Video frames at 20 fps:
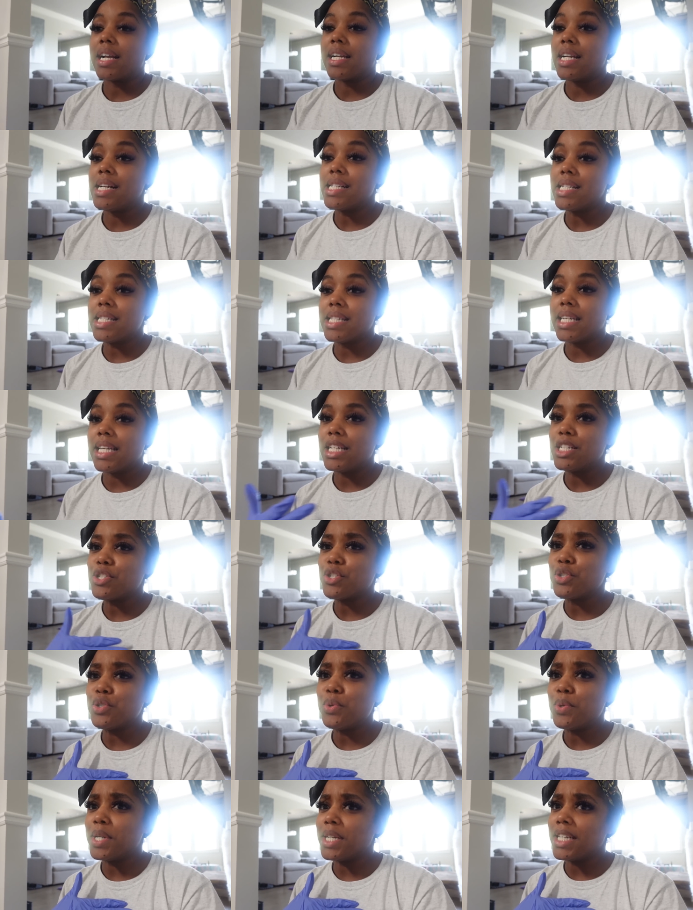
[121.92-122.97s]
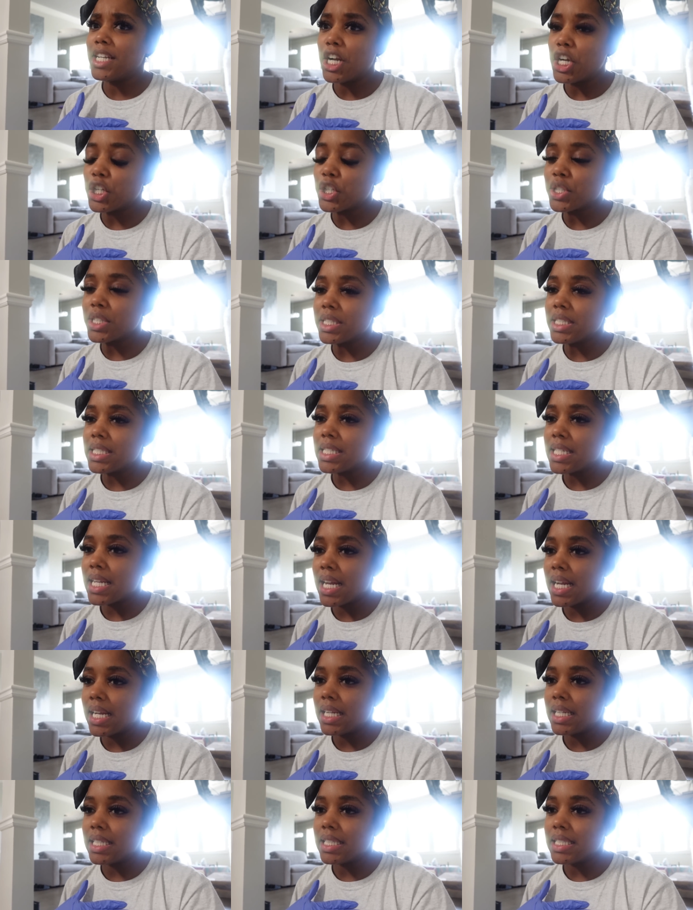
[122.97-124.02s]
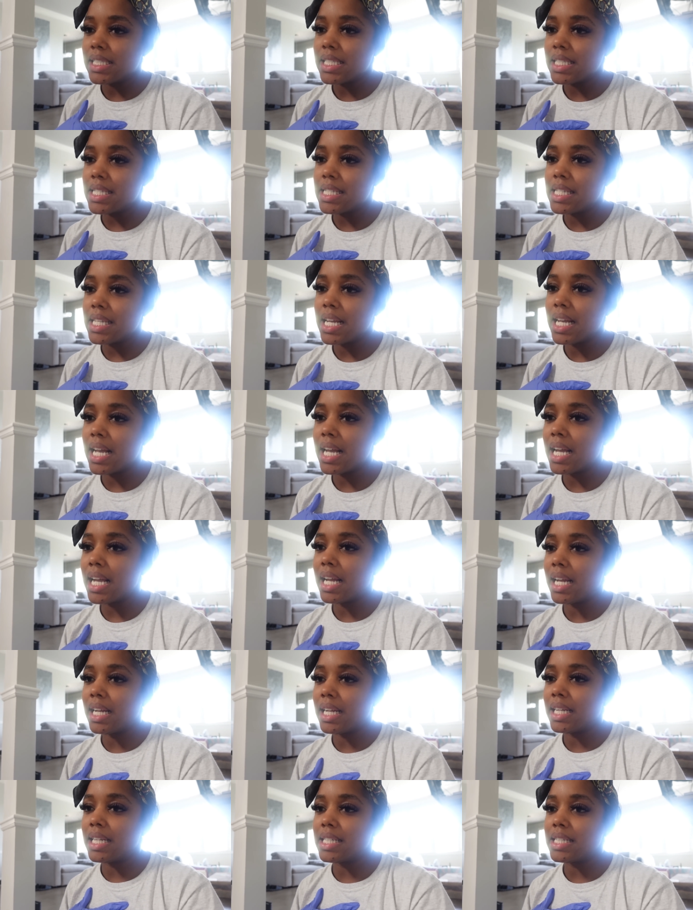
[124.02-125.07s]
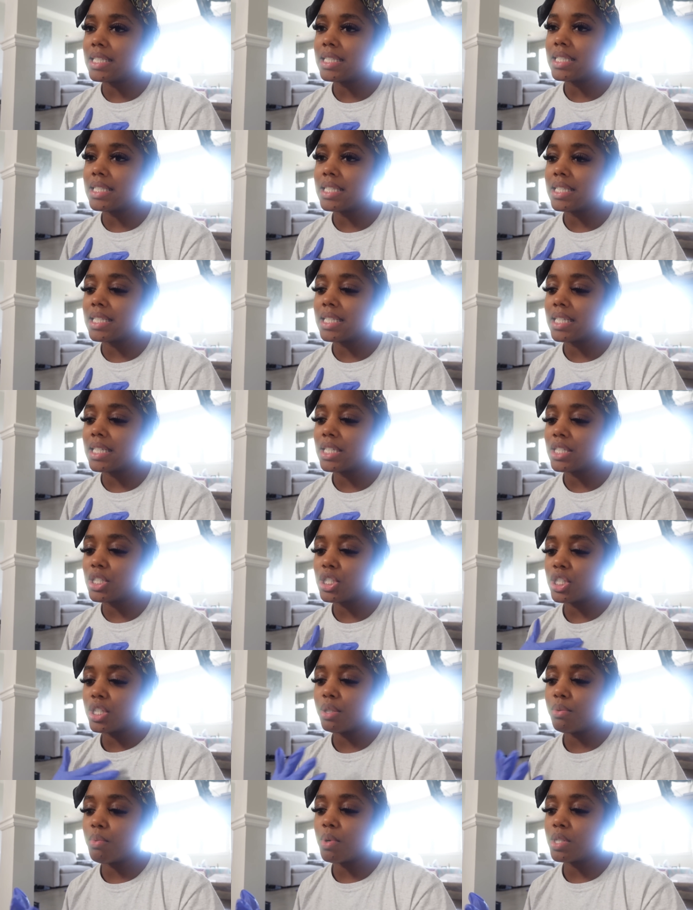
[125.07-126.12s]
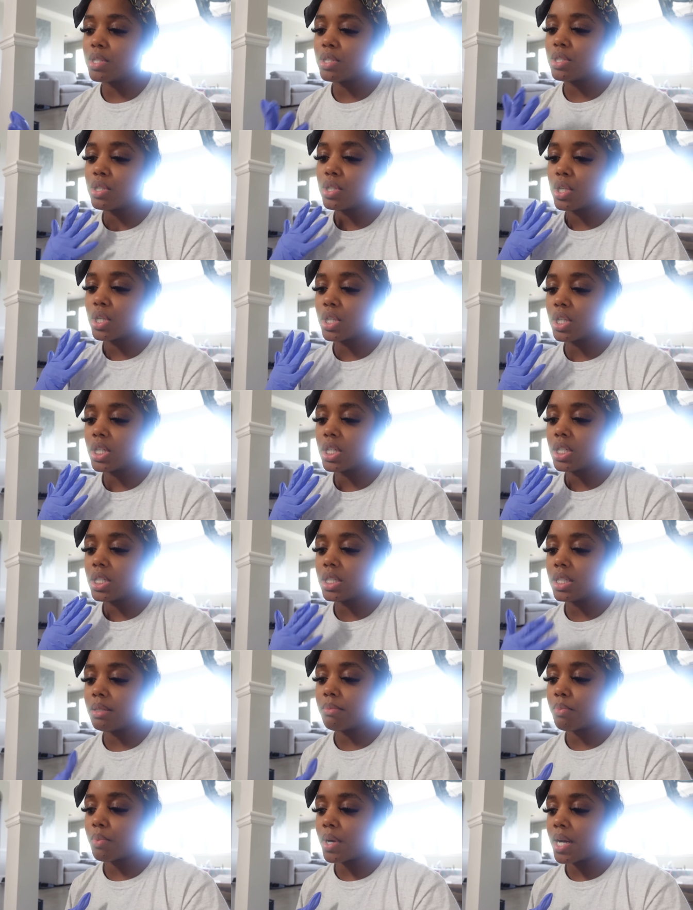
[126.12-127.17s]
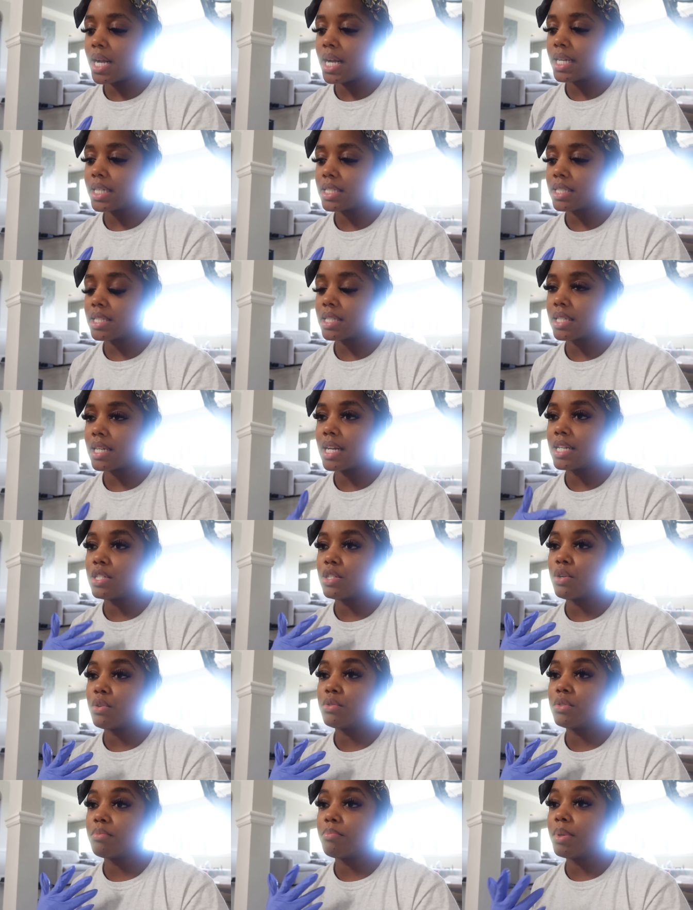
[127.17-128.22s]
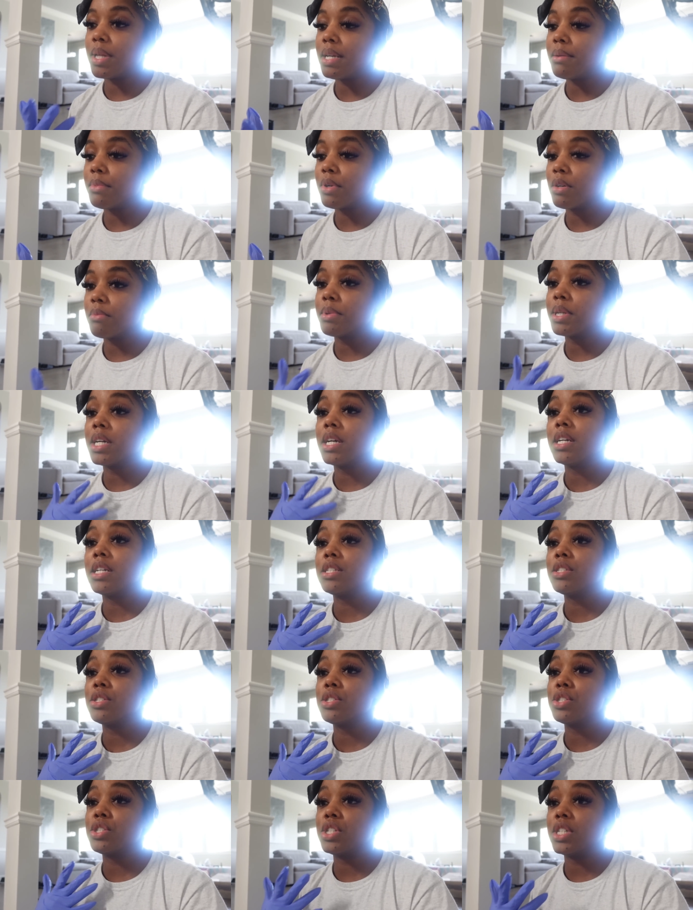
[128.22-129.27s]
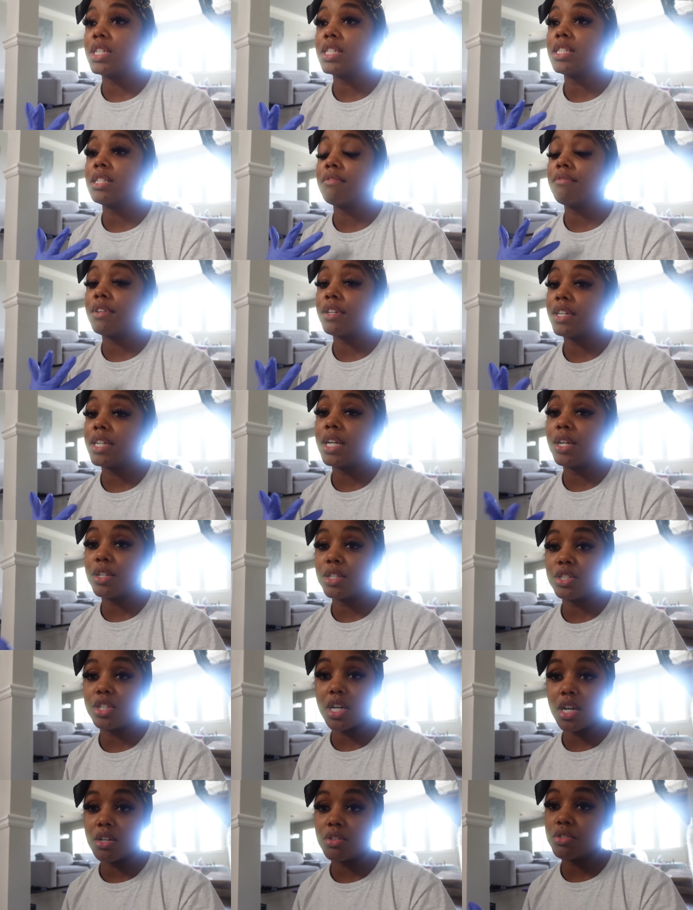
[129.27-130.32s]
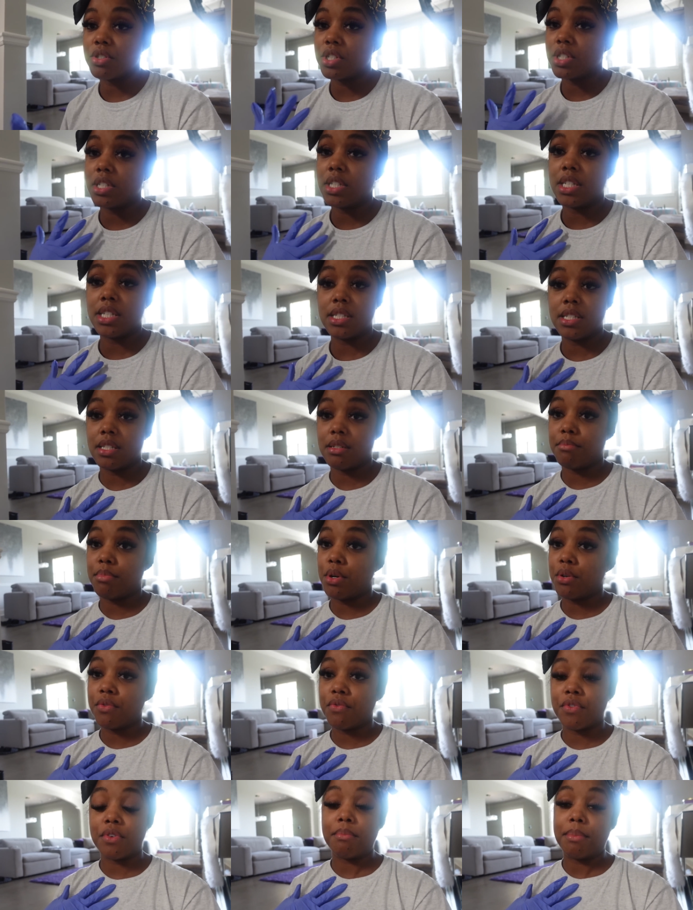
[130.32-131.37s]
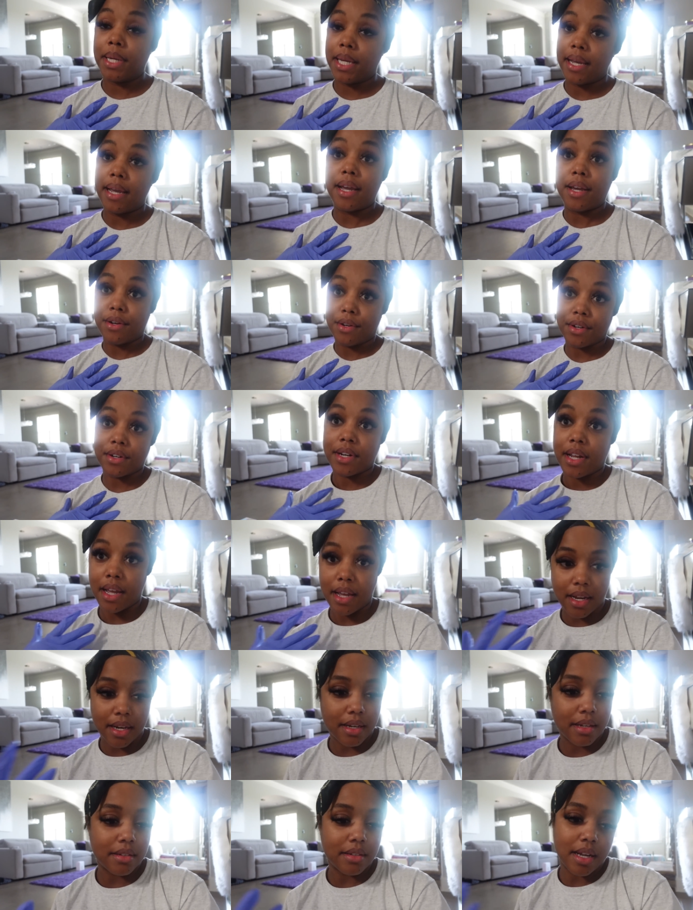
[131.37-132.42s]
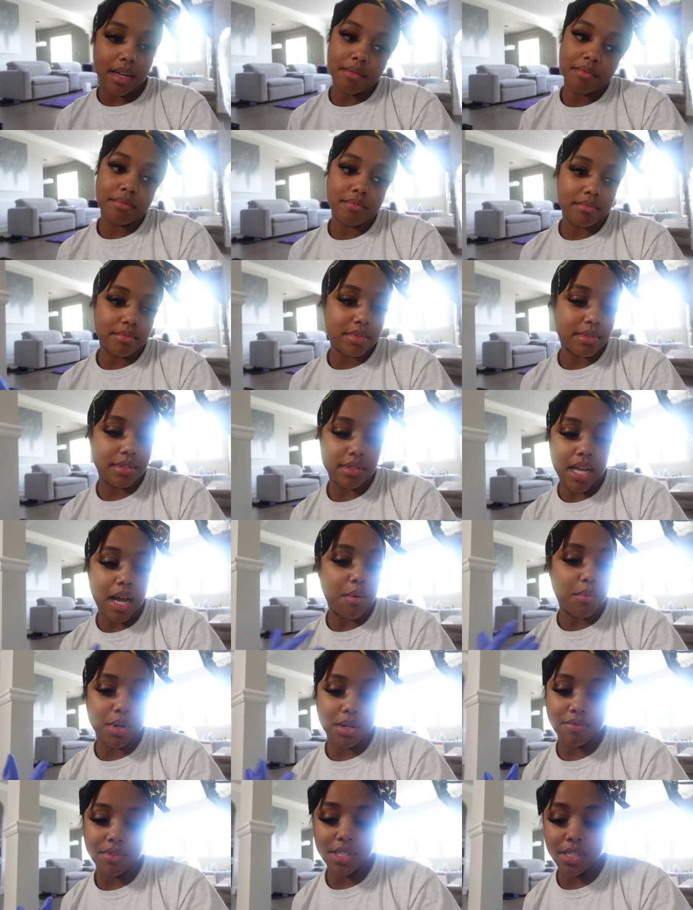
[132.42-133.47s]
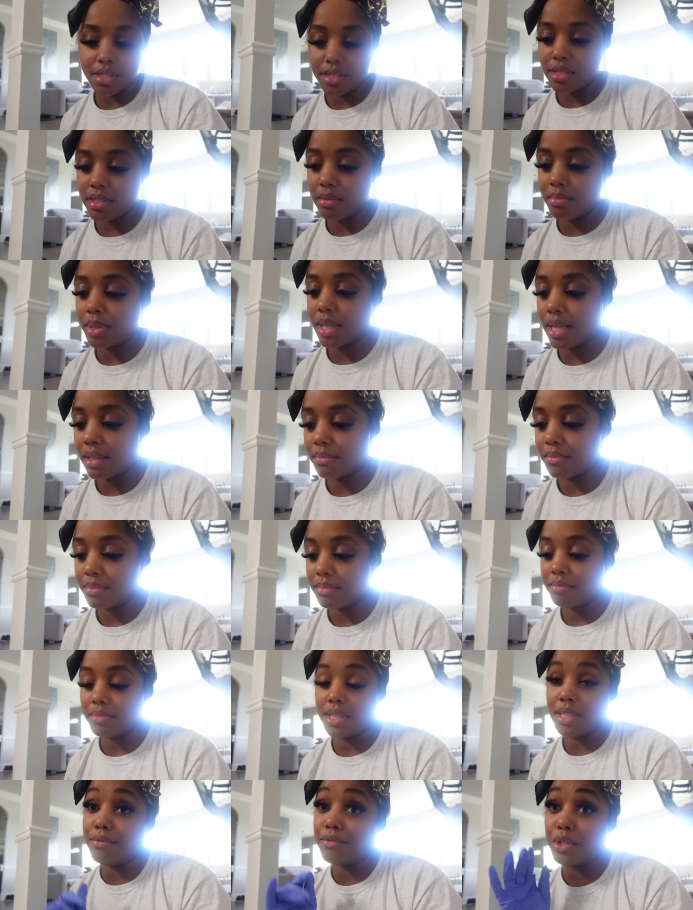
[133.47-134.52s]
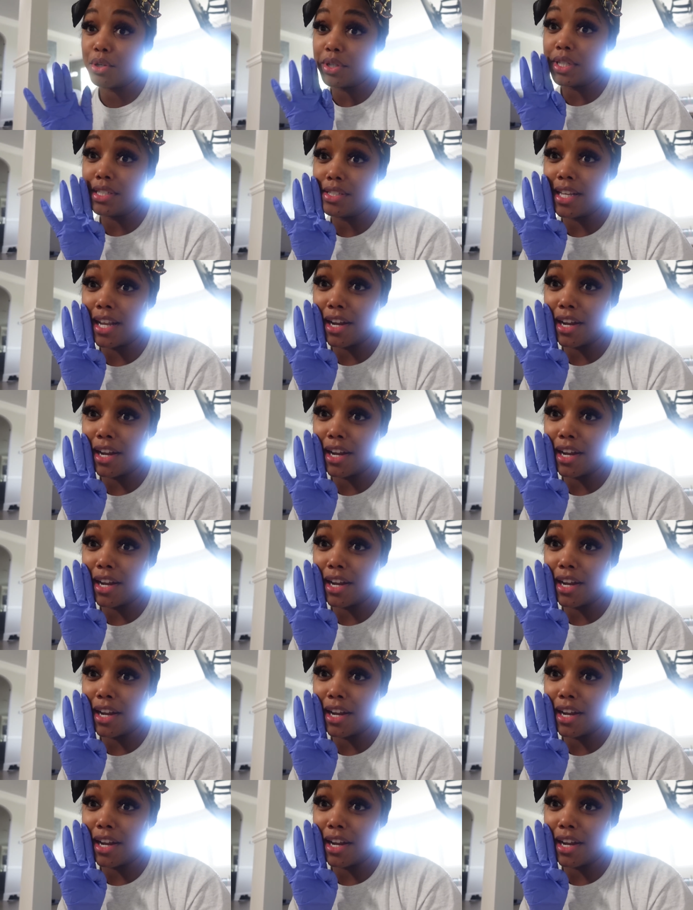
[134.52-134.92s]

I guess the kids are doing it younger these days. And she wants her lip wax. And I don't blame her because she is a very hairy child. She gets it both from me and her dad. Um, not one of us is to blame even though he's